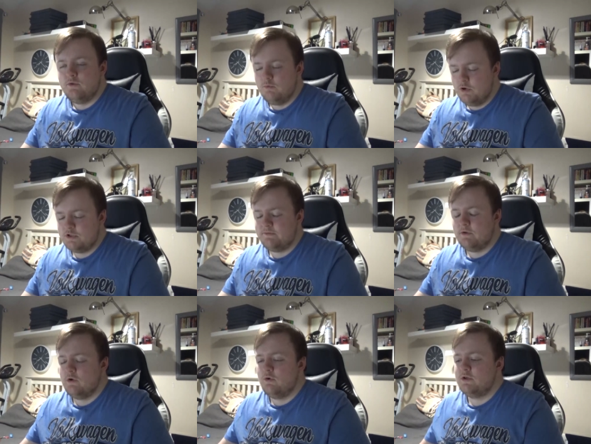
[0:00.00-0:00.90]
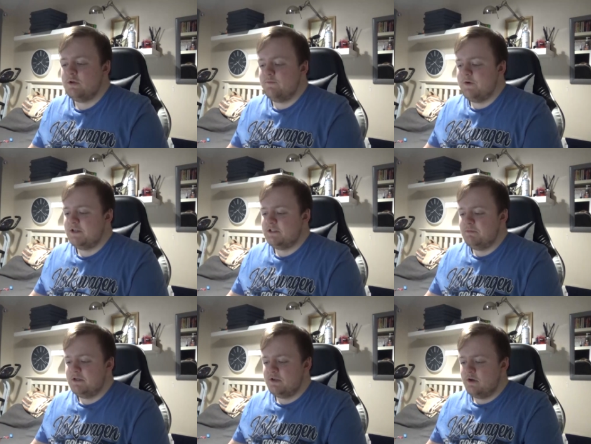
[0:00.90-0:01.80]
The word of the Lord, thanks
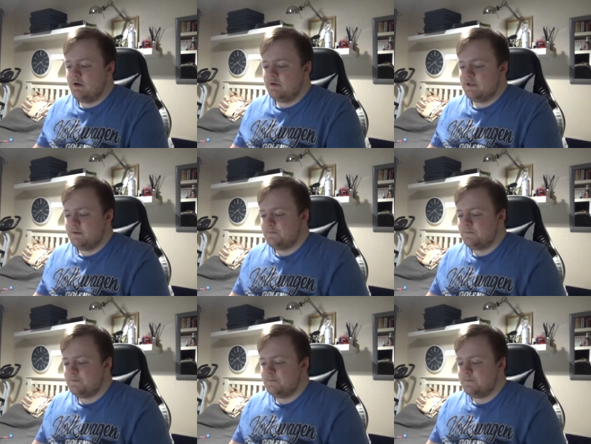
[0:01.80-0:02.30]
be to God.